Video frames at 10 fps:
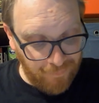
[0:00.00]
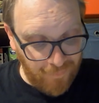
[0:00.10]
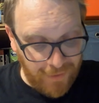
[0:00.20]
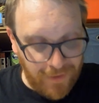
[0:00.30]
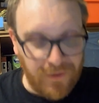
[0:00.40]

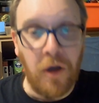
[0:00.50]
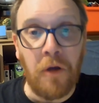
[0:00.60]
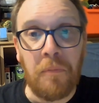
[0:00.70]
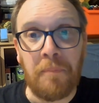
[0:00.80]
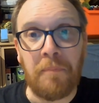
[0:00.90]
I say, oh,
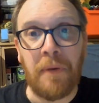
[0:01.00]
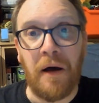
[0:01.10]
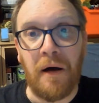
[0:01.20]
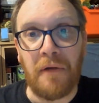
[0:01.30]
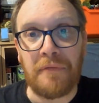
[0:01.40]

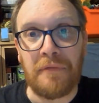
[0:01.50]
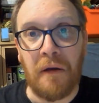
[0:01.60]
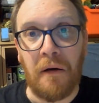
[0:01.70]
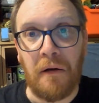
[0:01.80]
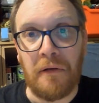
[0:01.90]
bath,
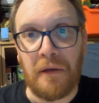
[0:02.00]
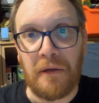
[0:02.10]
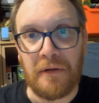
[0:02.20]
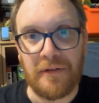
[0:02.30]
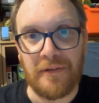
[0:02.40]
darling,
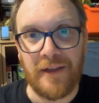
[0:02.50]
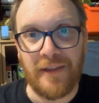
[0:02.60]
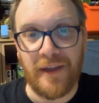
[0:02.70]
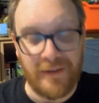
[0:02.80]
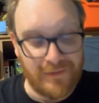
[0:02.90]
like
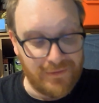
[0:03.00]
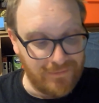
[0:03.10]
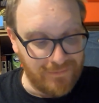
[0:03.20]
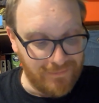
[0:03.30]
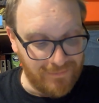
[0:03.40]
that.
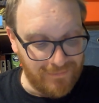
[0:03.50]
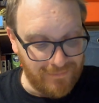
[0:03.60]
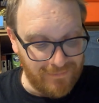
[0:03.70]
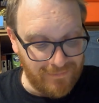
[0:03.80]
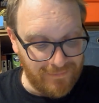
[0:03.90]

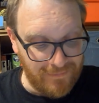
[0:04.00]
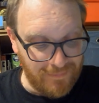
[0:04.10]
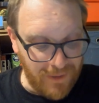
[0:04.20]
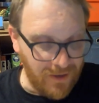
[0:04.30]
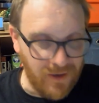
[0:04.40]

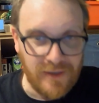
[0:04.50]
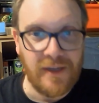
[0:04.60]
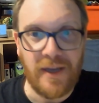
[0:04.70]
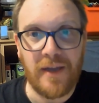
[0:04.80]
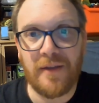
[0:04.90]
But I can't
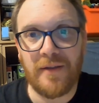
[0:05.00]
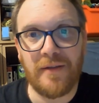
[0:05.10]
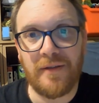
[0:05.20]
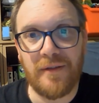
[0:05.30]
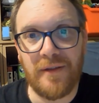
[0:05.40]
say it
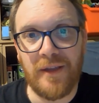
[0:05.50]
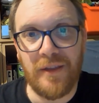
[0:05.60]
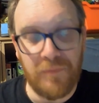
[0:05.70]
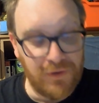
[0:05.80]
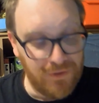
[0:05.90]
in the
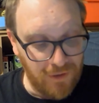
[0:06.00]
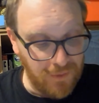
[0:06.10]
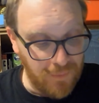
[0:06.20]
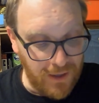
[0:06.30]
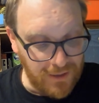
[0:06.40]
Bristolian
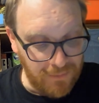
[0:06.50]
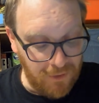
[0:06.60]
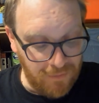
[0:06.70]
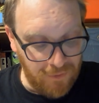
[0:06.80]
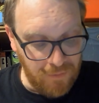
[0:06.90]
way because I'm not
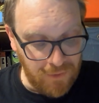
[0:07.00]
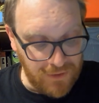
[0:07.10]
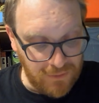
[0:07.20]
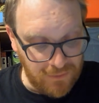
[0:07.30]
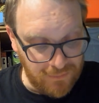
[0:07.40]
from
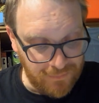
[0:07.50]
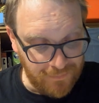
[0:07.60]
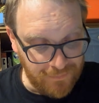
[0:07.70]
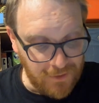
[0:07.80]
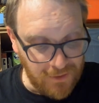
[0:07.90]
Bristol.
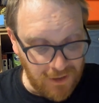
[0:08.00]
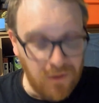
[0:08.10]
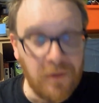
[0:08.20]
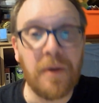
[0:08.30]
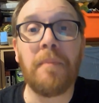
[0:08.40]
So,
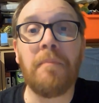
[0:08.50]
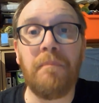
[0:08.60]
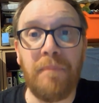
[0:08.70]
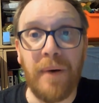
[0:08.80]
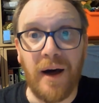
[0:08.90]

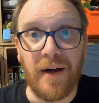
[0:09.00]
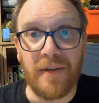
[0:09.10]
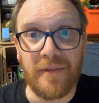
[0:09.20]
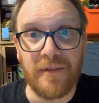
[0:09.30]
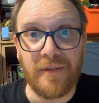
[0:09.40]
bath.